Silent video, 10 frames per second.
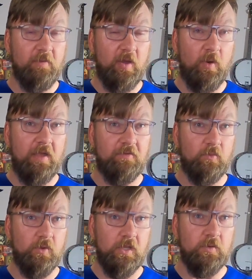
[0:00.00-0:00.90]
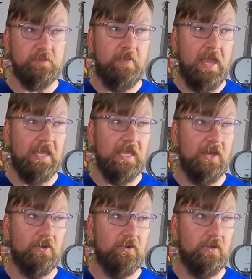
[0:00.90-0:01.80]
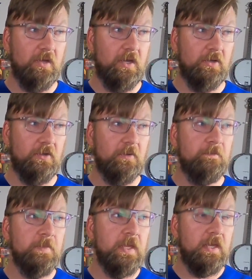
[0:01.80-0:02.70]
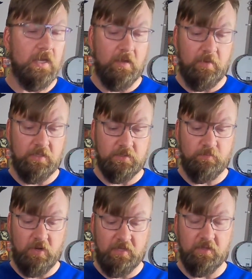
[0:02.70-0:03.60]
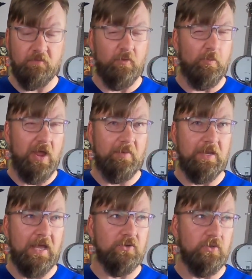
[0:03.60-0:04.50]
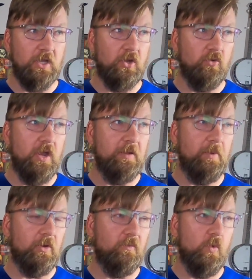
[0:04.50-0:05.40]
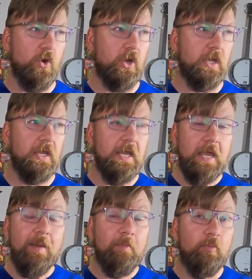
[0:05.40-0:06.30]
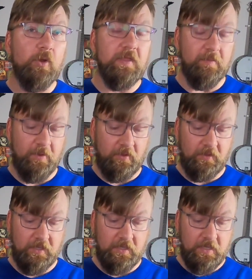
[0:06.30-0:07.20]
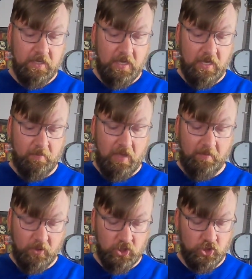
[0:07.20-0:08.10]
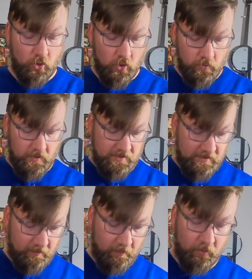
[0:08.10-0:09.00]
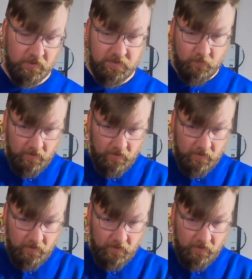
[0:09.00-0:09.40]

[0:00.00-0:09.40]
for my wife. It really was baggy on her, and therefore probably not doing a great amount of work. Breathability, I'm going to show you this. I'm going to put this